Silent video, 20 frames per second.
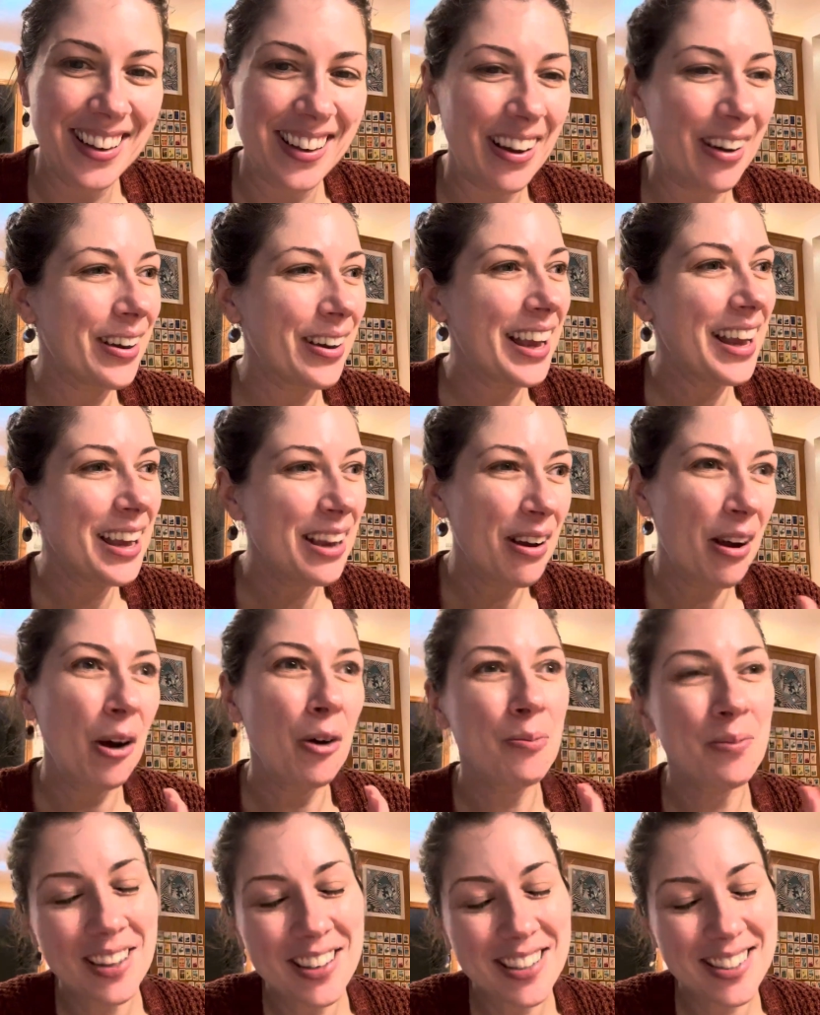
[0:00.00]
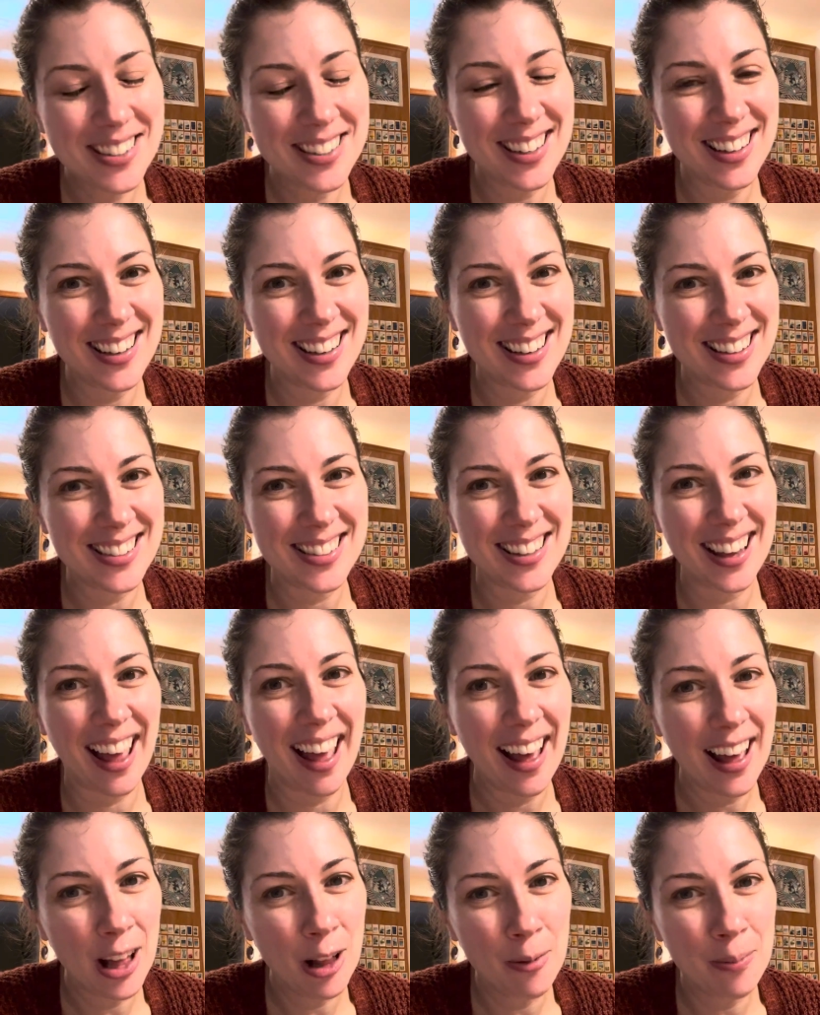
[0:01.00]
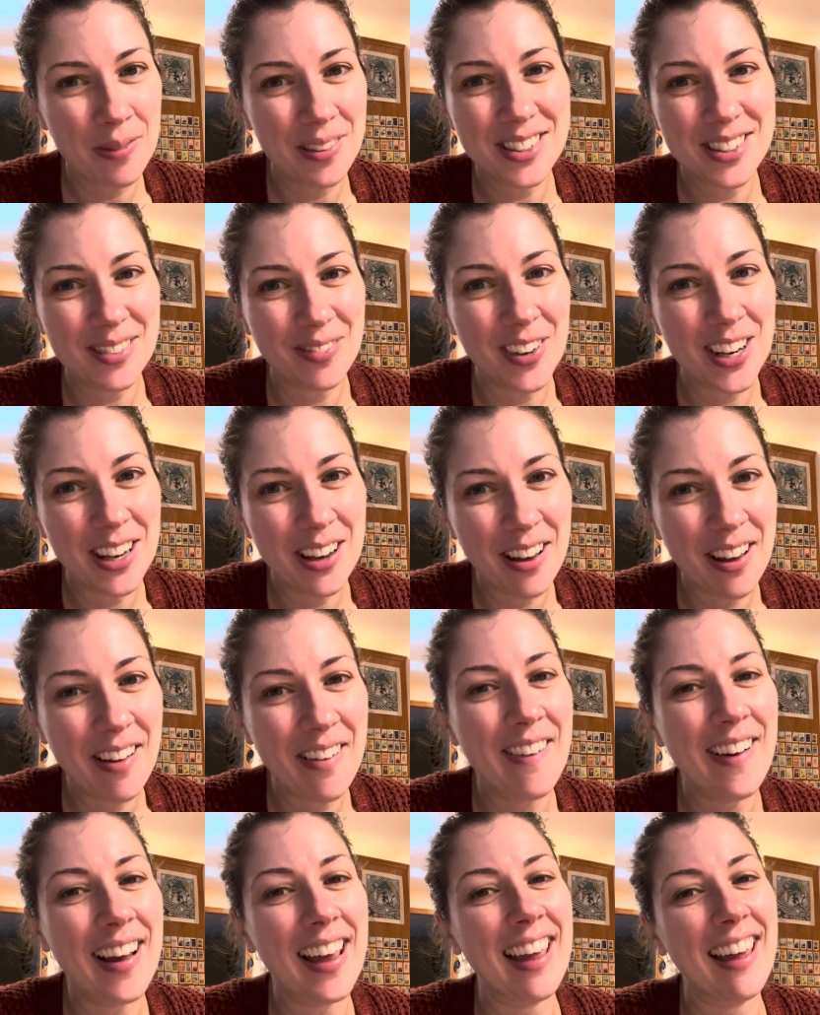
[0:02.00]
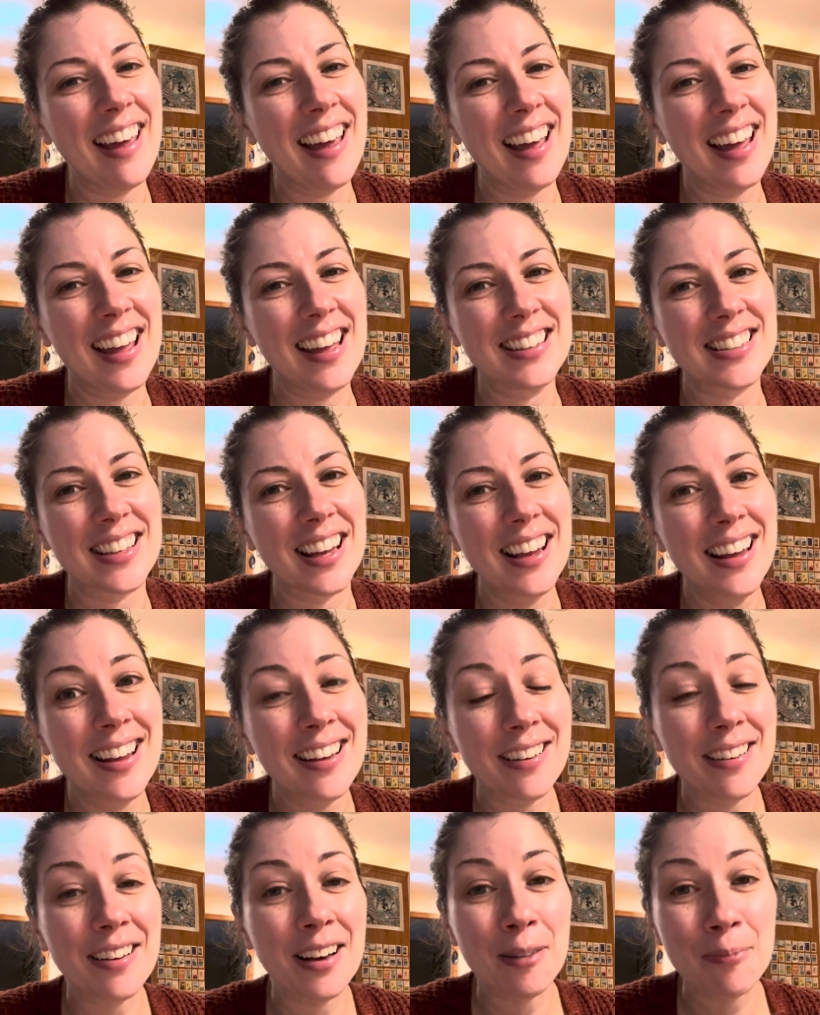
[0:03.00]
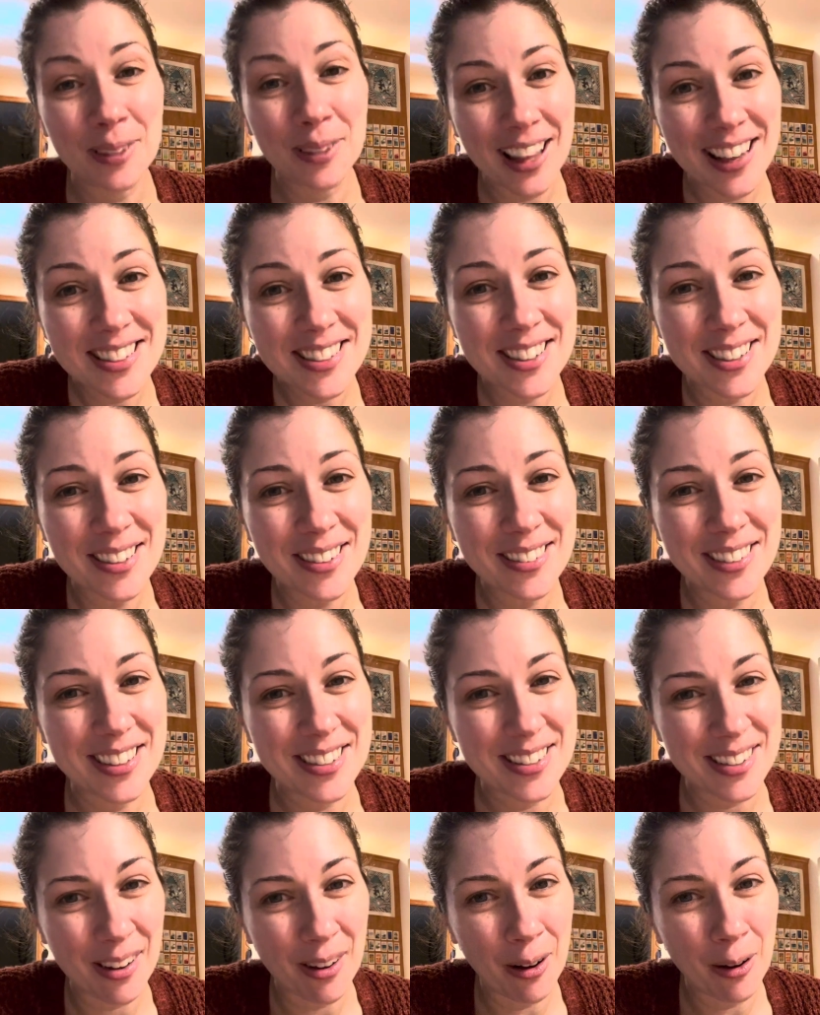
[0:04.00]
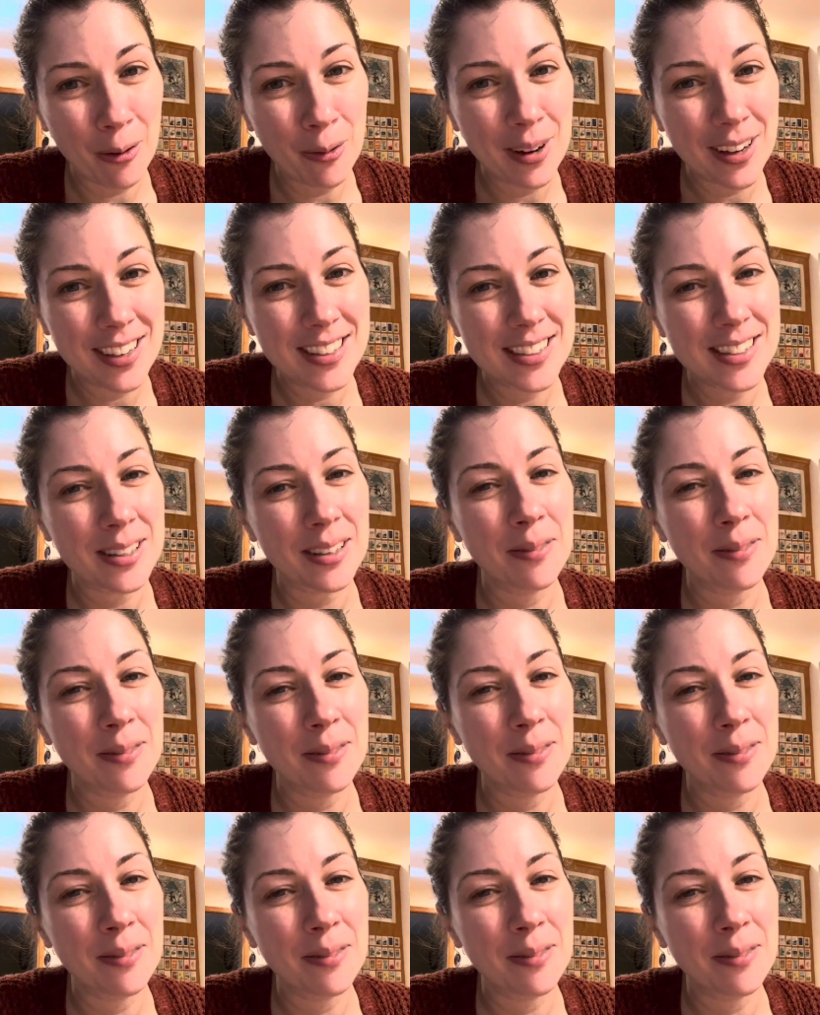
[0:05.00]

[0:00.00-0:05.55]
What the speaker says: Okay, hope this is a help, this video, and God bless you as always.